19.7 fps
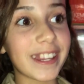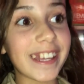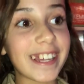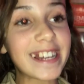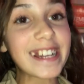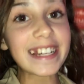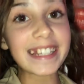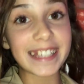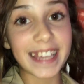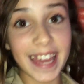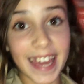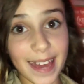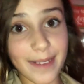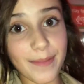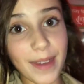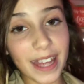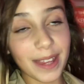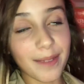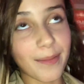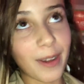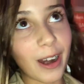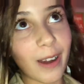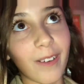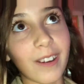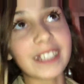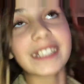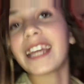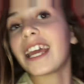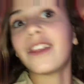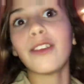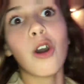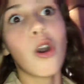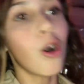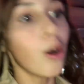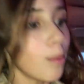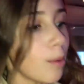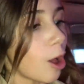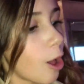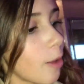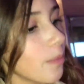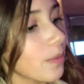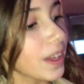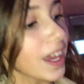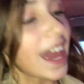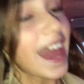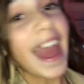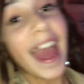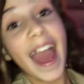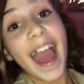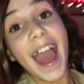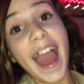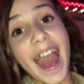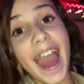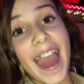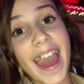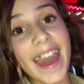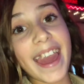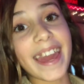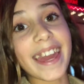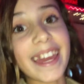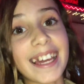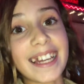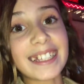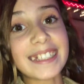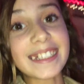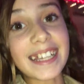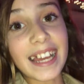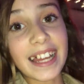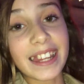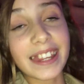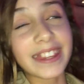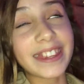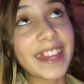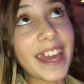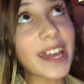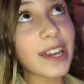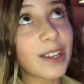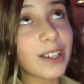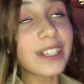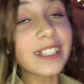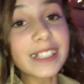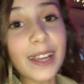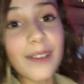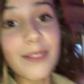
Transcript: theaters and Bath and Body Works and the whole mall, and thank goodness